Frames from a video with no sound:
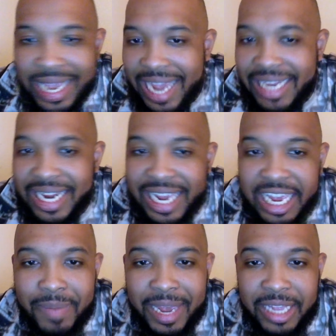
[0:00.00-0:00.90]
And the
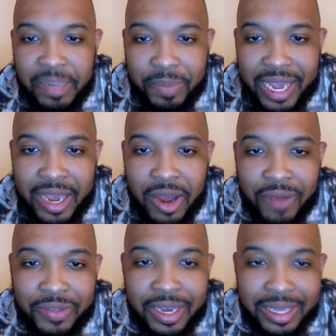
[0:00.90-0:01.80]
Heat made the
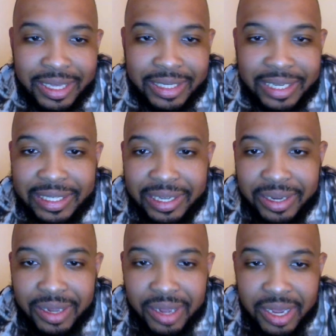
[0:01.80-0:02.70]
playoffs this season.
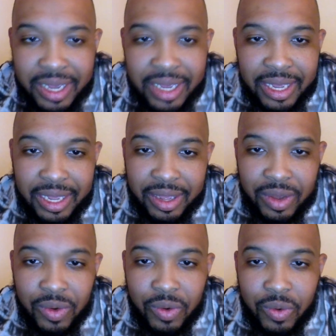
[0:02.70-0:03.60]

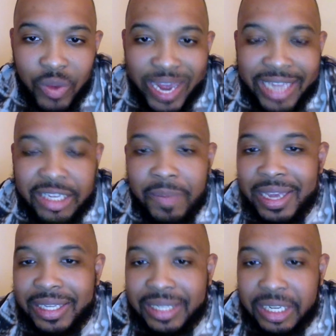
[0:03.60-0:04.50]
Wade, to
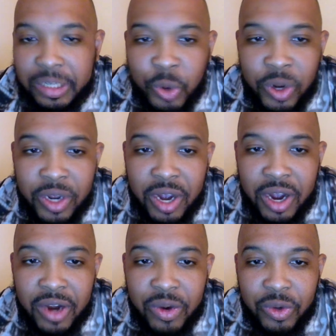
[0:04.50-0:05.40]
be a 6'4
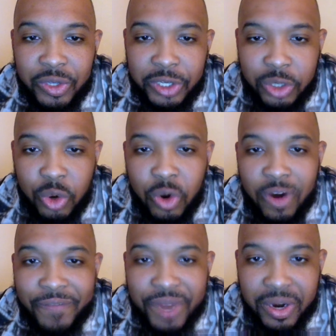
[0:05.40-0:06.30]
guard who was a
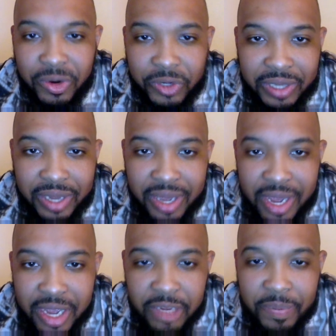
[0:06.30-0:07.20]
scorer first,
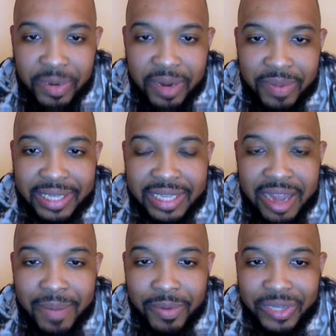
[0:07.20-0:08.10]
to put up these
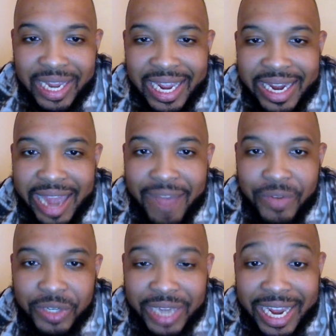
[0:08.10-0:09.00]
numbers and
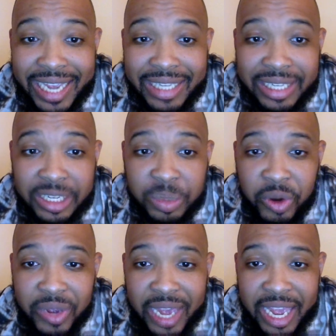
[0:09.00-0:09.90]
average 8 assists
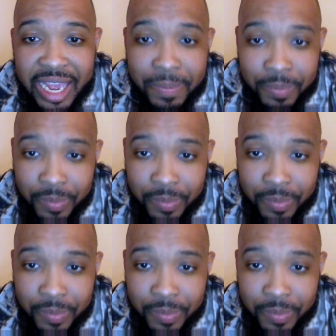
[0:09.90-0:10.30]
per game,